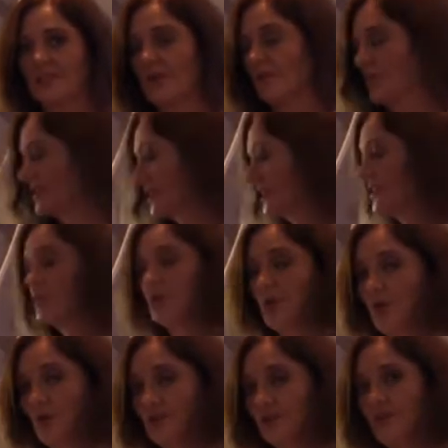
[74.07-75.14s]
they wanted to
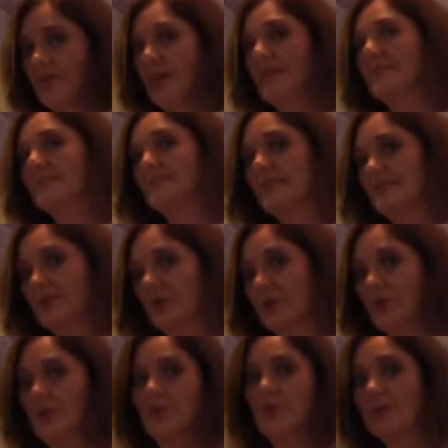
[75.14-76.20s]
control the device and
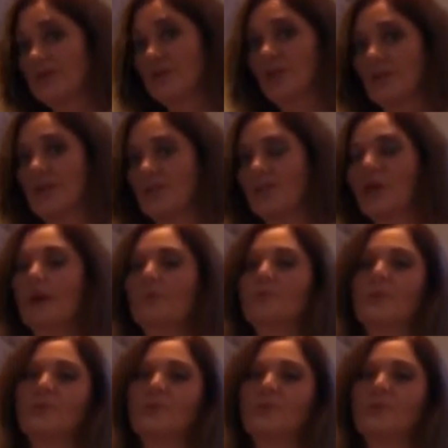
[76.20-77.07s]
know who was doing what,